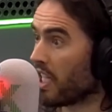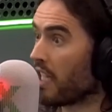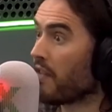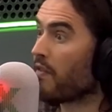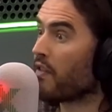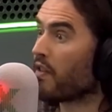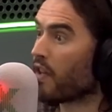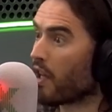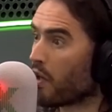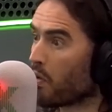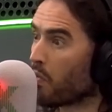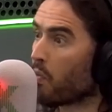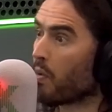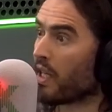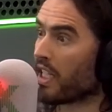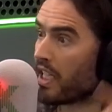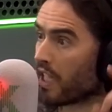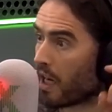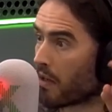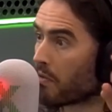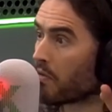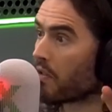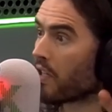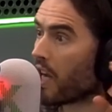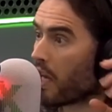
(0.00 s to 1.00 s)
even though we
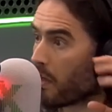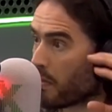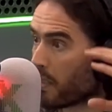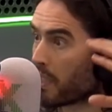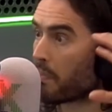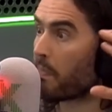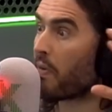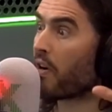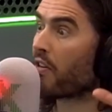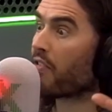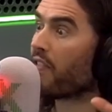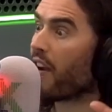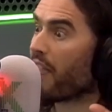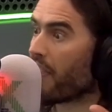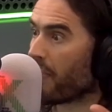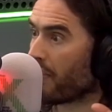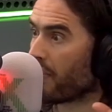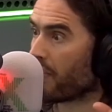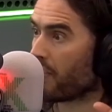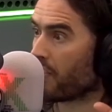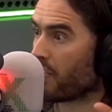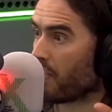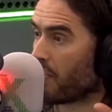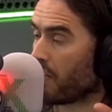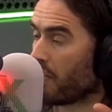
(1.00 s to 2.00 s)
don't know, is
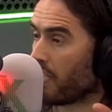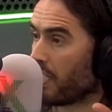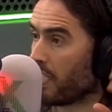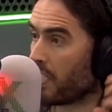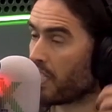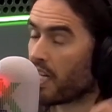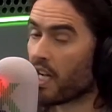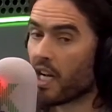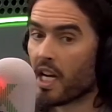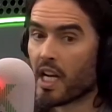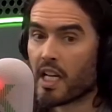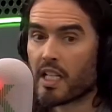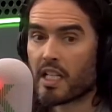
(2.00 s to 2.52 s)
parenthesized,